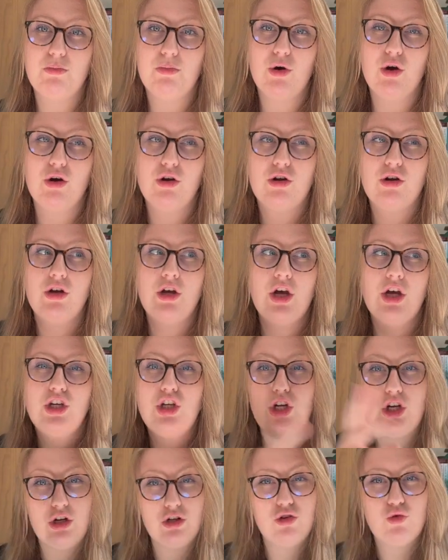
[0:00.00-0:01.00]
book,
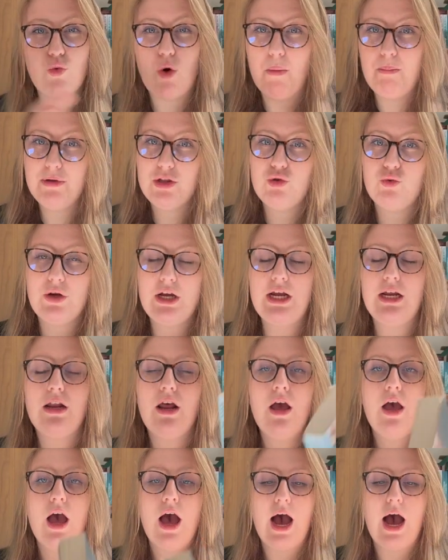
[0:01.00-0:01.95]
you can swap between.